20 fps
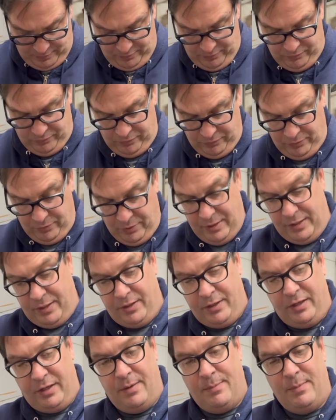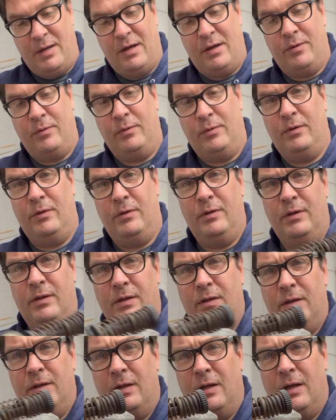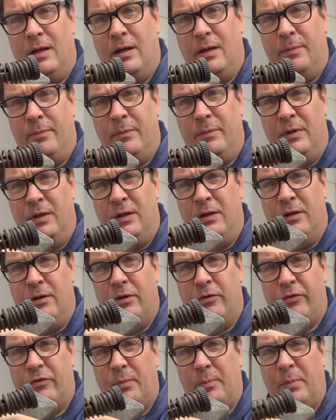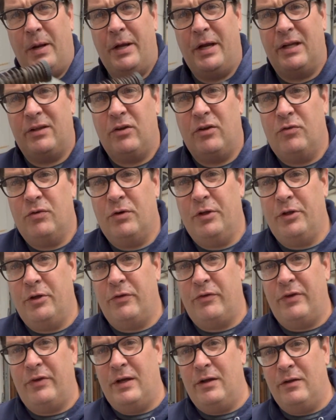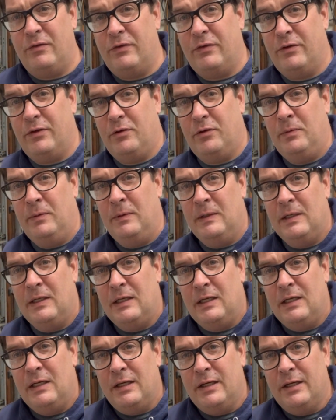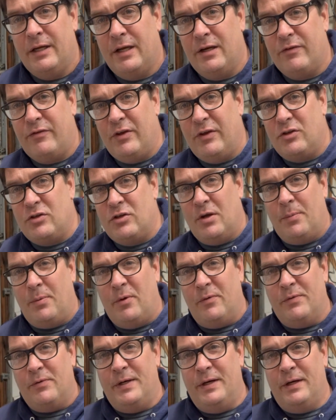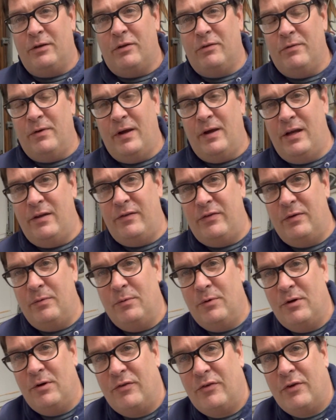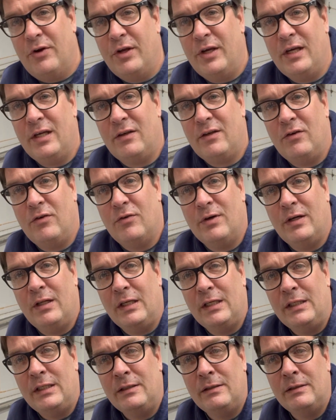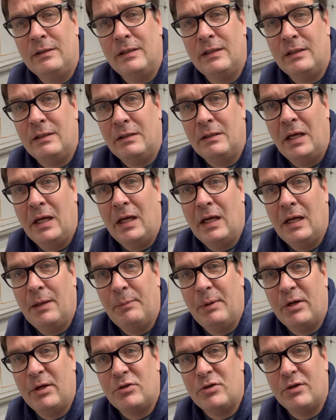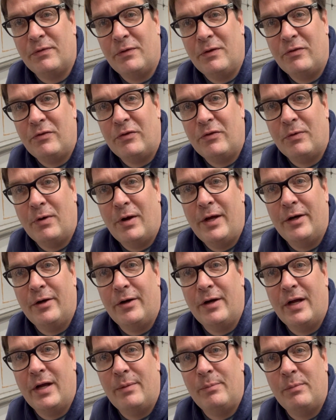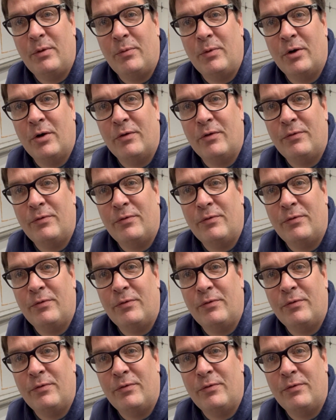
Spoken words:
so they're not going to come out. So I'm probably got to drill those out, so they'll kind of set you up over here at the vise, and we're just going to get to drilling. I'm not sure if this is right or not, but we're going to